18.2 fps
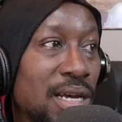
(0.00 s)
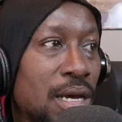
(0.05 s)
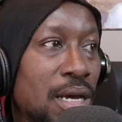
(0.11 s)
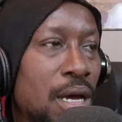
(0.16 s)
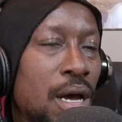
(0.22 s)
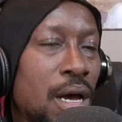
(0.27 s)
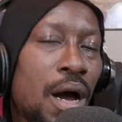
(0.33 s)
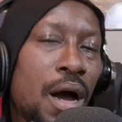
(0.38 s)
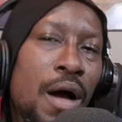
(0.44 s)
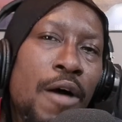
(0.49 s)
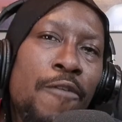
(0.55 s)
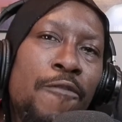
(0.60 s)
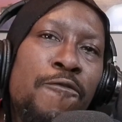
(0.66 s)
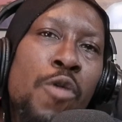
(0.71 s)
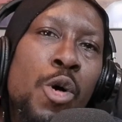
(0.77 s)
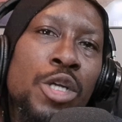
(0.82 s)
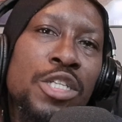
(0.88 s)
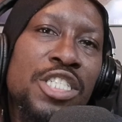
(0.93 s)
A
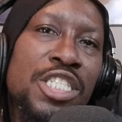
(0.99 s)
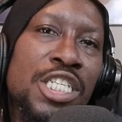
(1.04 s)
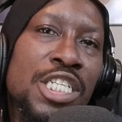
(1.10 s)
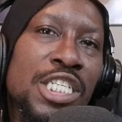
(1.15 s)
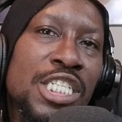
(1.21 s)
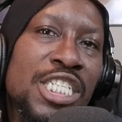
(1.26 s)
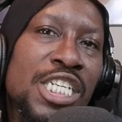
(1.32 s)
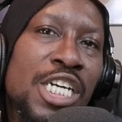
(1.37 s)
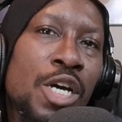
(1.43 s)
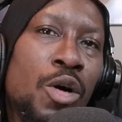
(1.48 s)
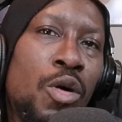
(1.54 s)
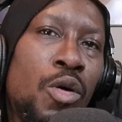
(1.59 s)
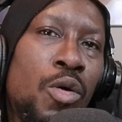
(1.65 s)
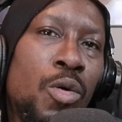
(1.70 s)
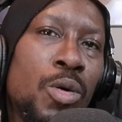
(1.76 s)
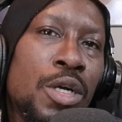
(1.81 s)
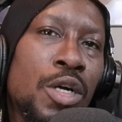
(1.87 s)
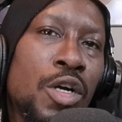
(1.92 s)
14 year
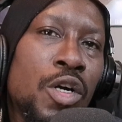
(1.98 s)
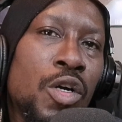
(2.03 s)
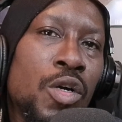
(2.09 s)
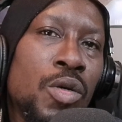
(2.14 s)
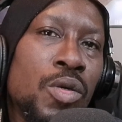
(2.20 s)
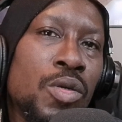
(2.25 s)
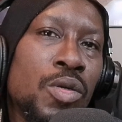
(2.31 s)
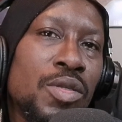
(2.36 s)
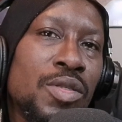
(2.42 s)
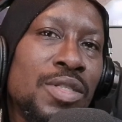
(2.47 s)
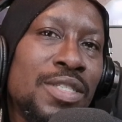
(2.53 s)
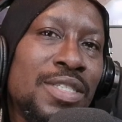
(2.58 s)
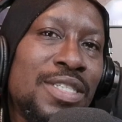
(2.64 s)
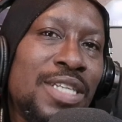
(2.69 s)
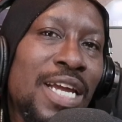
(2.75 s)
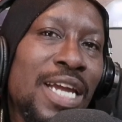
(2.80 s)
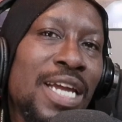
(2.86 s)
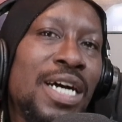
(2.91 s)
old girl,
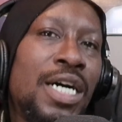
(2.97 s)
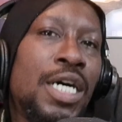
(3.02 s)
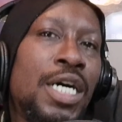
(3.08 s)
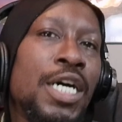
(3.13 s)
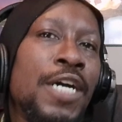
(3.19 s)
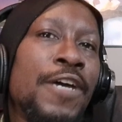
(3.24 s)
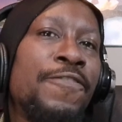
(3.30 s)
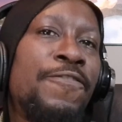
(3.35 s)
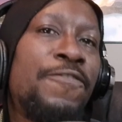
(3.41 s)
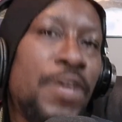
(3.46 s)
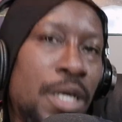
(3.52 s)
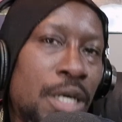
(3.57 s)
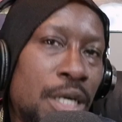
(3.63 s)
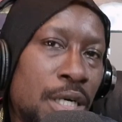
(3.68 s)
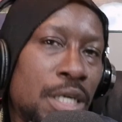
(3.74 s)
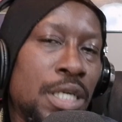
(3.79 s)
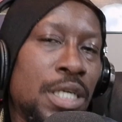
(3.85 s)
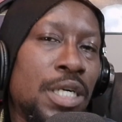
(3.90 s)
they hunting for
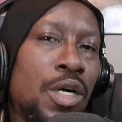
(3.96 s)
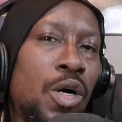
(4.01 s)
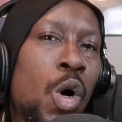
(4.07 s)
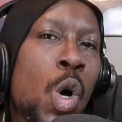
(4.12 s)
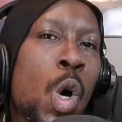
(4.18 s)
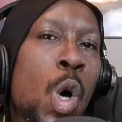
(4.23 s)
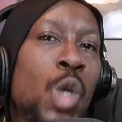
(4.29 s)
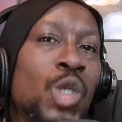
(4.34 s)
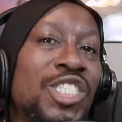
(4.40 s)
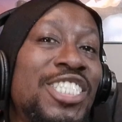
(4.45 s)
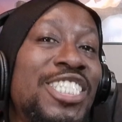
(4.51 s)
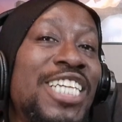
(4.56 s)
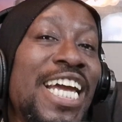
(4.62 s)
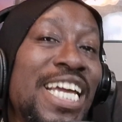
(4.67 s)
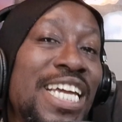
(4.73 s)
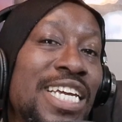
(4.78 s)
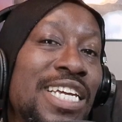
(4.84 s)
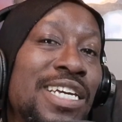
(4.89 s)
her all
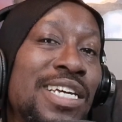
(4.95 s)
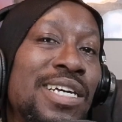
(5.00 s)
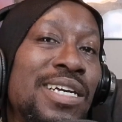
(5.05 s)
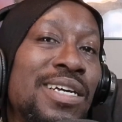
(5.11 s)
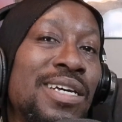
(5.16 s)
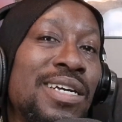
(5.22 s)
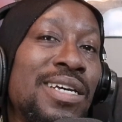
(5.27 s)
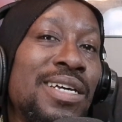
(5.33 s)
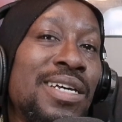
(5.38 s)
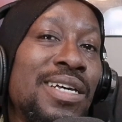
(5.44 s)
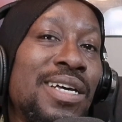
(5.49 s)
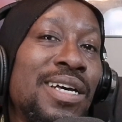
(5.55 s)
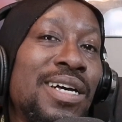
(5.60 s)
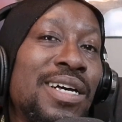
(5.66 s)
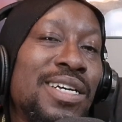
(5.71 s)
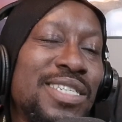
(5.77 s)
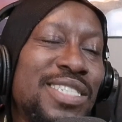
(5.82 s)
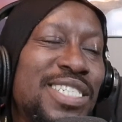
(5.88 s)
day
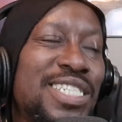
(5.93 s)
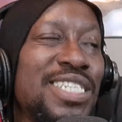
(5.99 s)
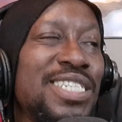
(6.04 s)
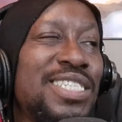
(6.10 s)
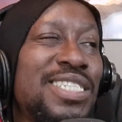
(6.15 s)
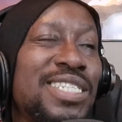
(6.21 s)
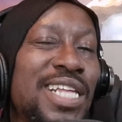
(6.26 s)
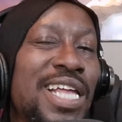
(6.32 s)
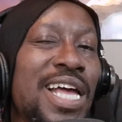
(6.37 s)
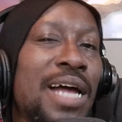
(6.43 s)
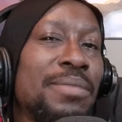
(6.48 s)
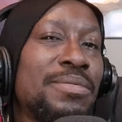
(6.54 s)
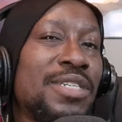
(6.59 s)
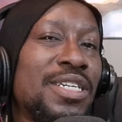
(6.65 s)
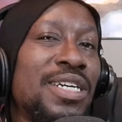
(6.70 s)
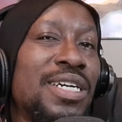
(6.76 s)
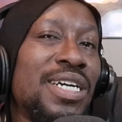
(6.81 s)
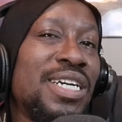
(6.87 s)
because she slapped
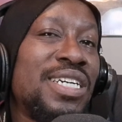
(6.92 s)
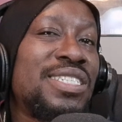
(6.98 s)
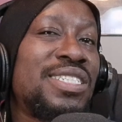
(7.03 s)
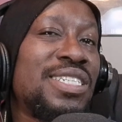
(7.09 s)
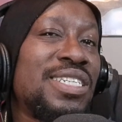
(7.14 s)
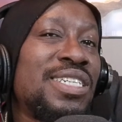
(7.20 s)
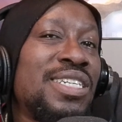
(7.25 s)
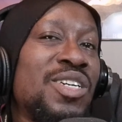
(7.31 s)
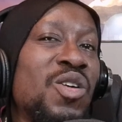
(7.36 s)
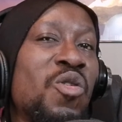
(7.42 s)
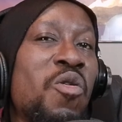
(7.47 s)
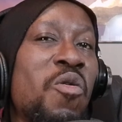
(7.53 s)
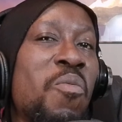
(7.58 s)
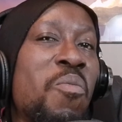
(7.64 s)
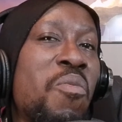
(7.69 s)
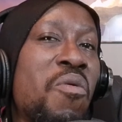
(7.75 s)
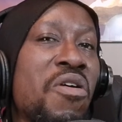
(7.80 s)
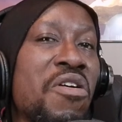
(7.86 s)
her 18 year
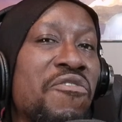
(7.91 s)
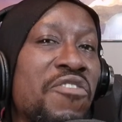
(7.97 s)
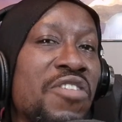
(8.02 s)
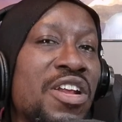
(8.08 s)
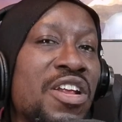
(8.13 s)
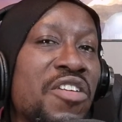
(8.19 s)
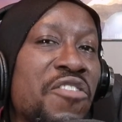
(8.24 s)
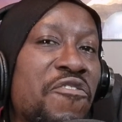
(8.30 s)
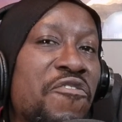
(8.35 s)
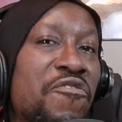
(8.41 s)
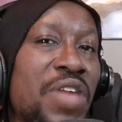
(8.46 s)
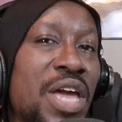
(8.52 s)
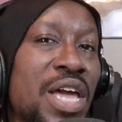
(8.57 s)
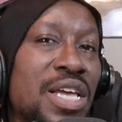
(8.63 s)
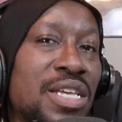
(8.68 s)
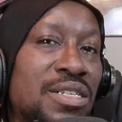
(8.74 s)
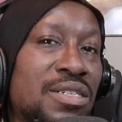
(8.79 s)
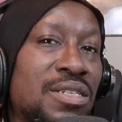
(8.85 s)
old boyfriend in the
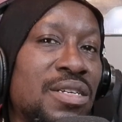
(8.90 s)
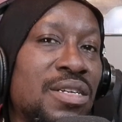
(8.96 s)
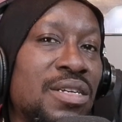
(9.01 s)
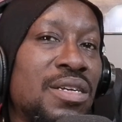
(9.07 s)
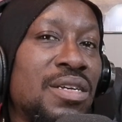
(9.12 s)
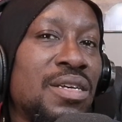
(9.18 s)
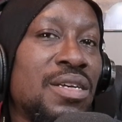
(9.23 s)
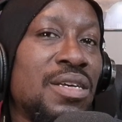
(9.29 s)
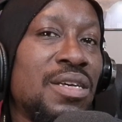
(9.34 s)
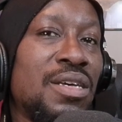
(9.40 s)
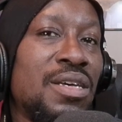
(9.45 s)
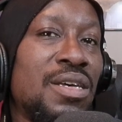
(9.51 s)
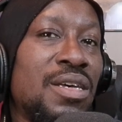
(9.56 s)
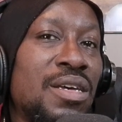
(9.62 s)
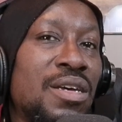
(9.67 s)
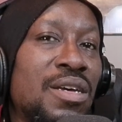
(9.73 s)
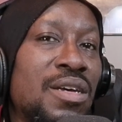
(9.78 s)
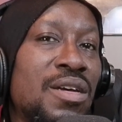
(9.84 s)
face
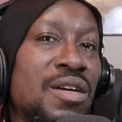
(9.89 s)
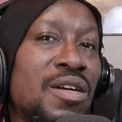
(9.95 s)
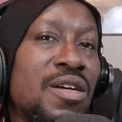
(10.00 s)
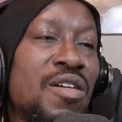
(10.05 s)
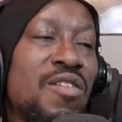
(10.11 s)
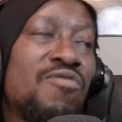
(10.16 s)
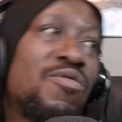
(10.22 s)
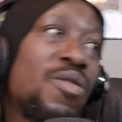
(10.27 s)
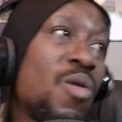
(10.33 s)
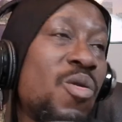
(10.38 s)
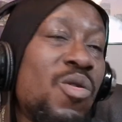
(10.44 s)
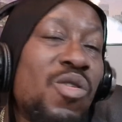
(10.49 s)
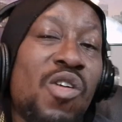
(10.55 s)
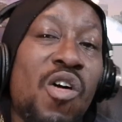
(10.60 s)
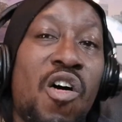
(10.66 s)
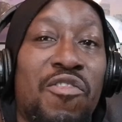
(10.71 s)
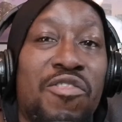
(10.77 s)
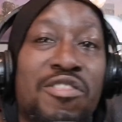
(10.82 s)
rode
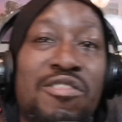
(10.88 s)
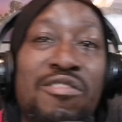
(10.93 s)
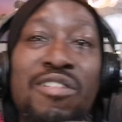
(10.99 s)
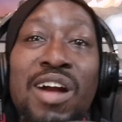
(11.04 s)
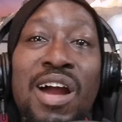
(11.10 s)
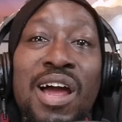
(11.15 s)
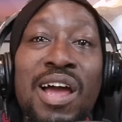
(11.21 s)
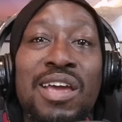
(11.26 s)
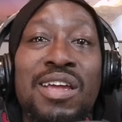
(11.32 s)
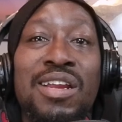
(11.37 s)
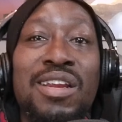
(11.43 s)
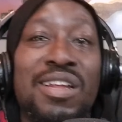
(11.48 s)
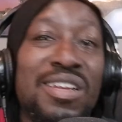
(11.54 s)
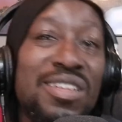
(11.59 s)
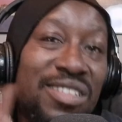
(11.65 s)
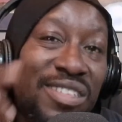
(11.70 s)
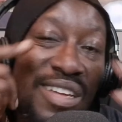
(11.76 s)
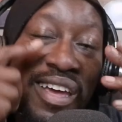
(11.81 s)
off crying
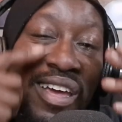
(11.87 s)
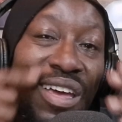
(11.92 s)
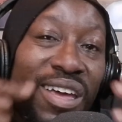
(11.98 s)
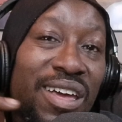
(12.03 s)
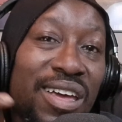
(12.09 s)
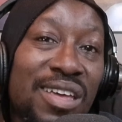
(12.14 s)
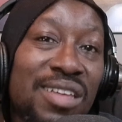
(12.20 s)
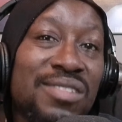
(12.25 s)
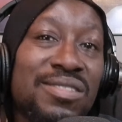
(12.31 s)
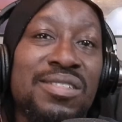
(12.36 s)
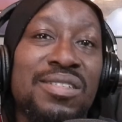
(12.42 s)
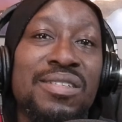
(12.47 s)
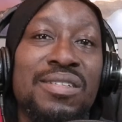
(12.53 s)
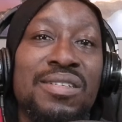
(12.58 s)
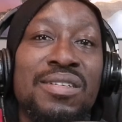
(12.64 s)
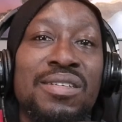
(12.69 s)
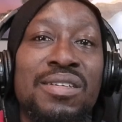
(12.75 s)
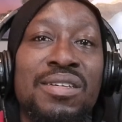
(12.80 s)
in tears
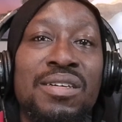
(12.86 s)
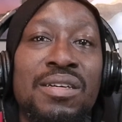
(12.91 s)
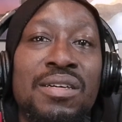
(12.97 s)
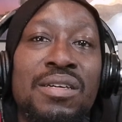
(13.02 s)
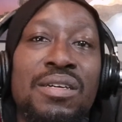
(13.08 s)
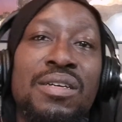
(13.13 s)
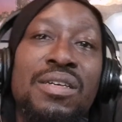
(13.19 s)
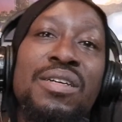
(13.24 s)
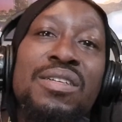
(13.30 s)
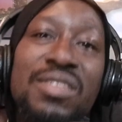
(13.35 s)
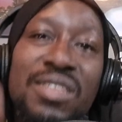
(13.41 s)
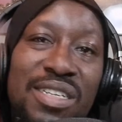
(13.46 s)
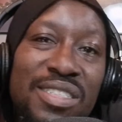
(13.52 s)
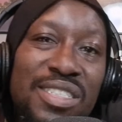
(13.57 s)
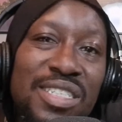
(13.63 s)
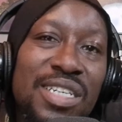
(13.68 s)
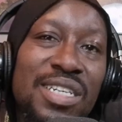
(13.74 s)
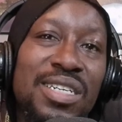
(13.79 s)
because
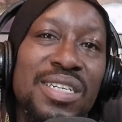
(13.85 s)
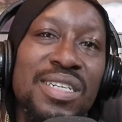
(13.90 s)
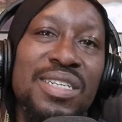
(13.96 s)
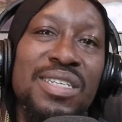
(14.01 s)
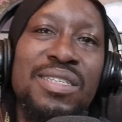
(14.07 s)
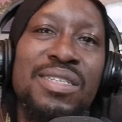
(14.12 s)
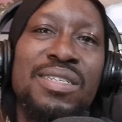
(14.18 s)
he cheating?